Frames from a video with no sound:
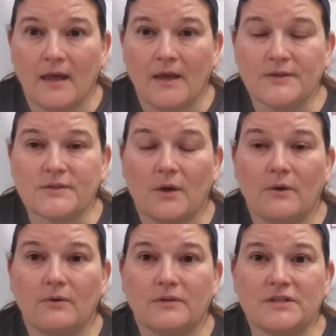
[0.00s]

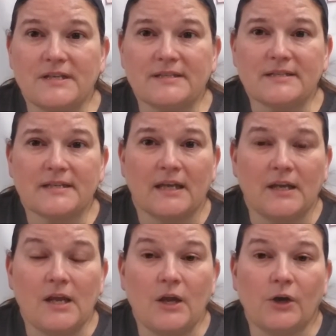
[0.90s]
So Jesus can
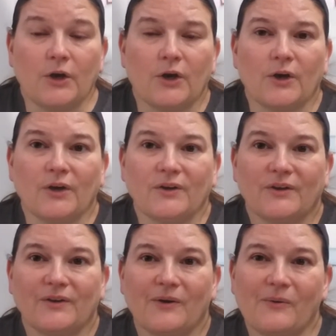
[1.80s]
hear
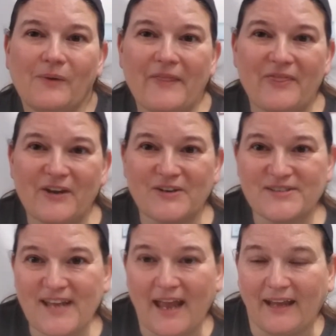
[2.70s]
what they're
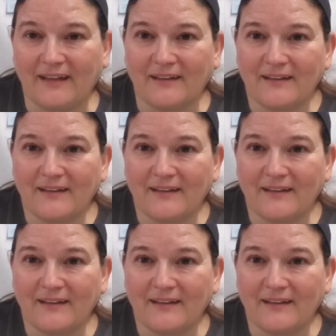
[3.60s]
saying.